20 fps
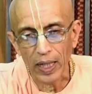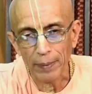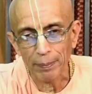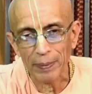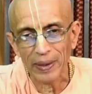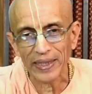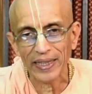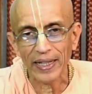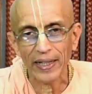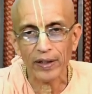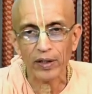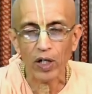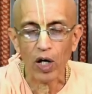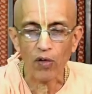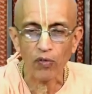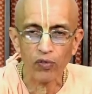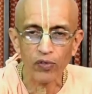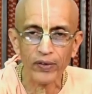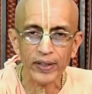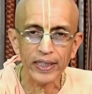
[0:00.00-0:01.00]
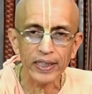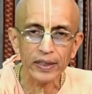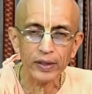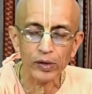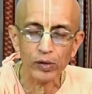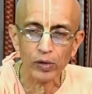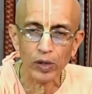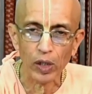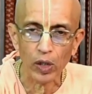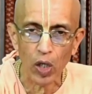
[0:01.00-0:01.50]
and making an offering
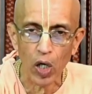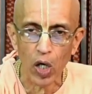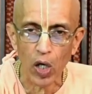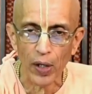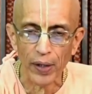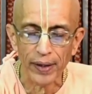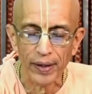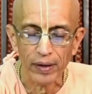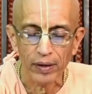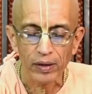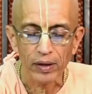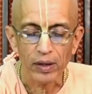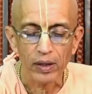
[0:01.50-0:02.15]
to the Lord